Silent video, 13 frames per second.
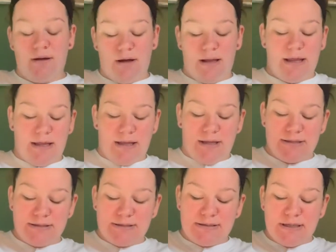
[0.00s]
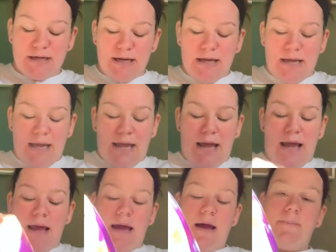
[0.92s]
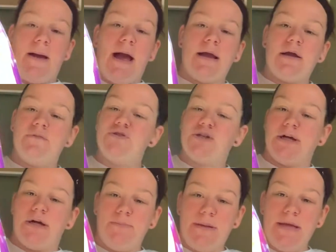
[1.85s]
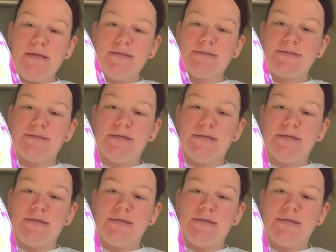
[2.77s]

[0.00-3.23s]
is a bag of trail mix.